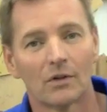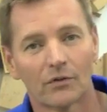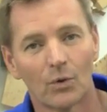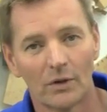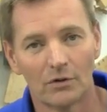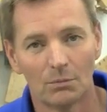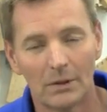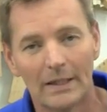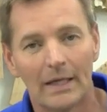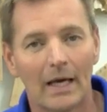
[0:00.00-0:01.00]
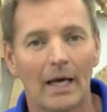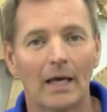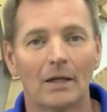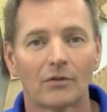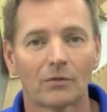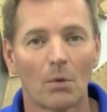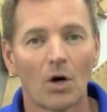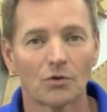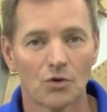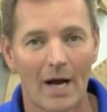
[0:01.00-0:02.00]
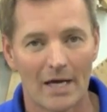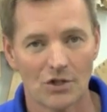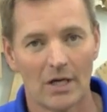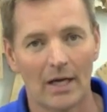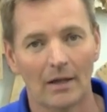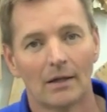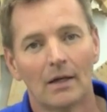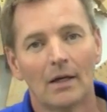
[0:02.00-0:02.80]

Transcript: there's going to be a small trash can.